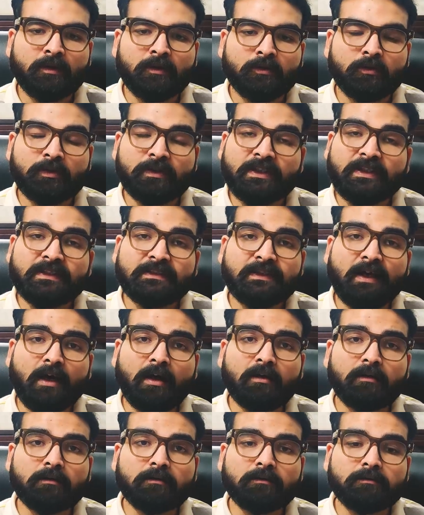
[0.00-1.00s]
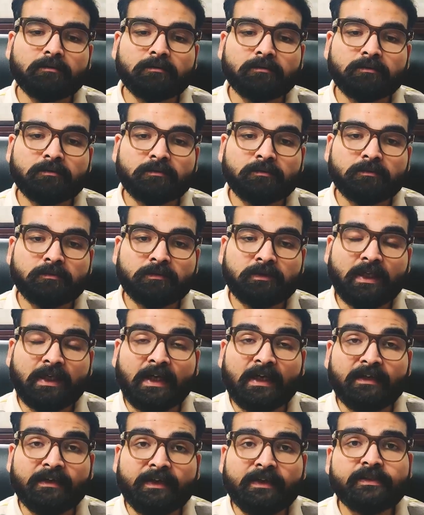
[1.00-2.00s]
So these are the
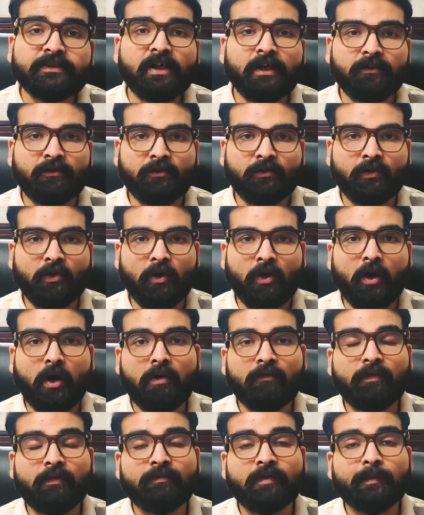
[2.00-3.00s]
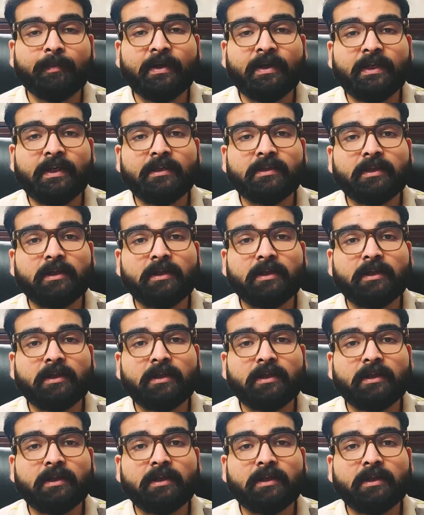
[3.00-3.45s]
conditions of Vipreet